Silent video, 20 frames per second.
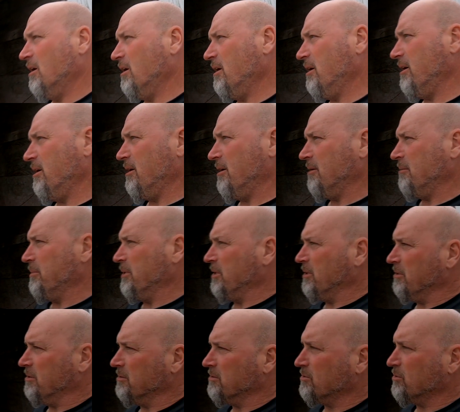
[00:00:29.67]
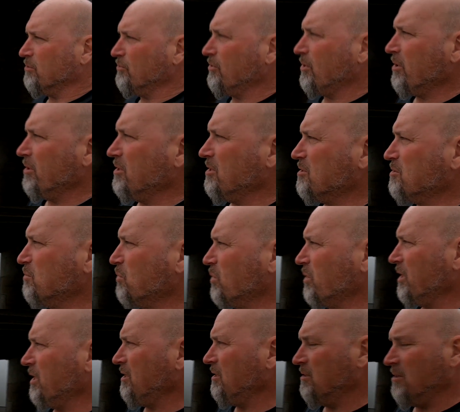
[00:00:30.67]
Um, so far this
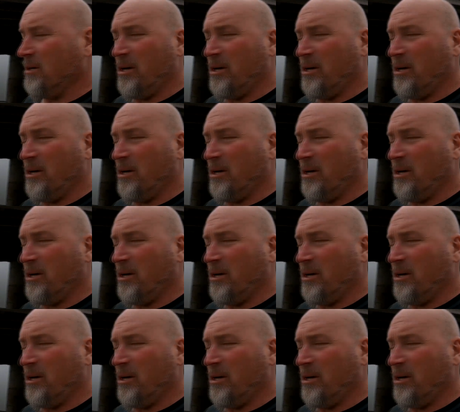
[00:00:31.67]
morning,